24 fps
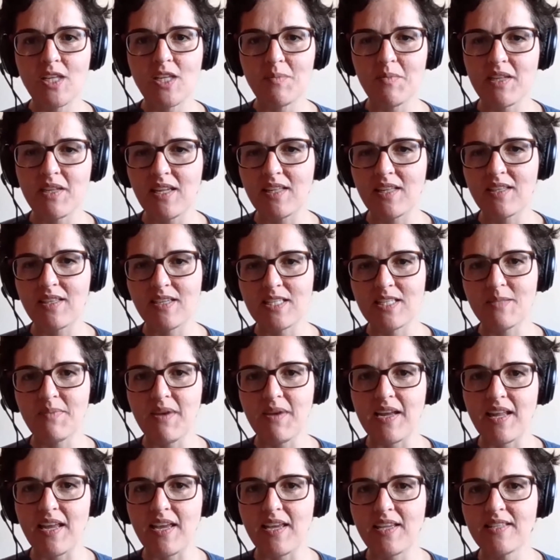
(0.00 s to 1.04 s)
policies
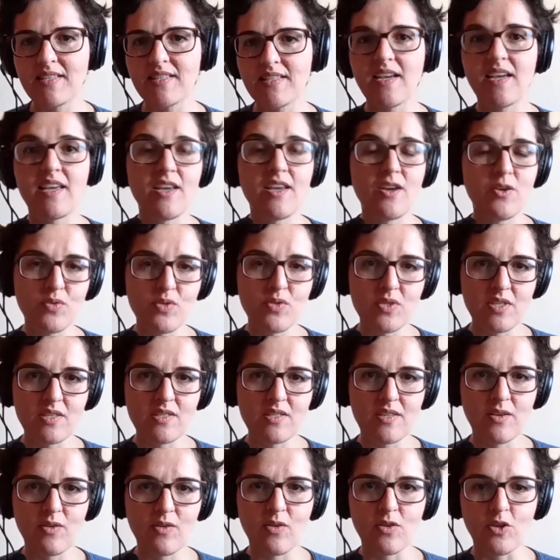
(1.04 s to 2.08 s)
in
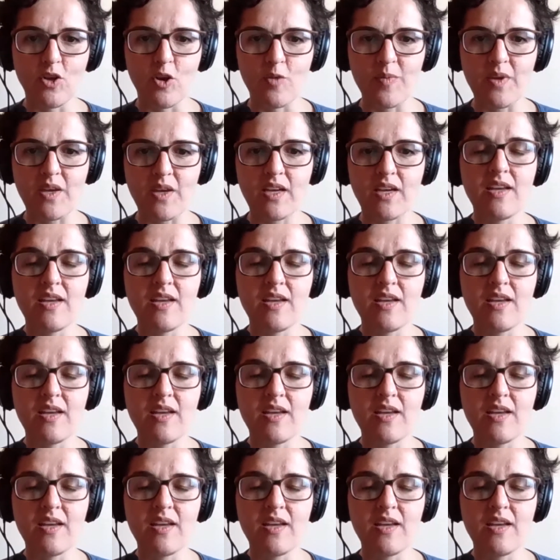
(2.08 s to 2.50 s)
transparency themes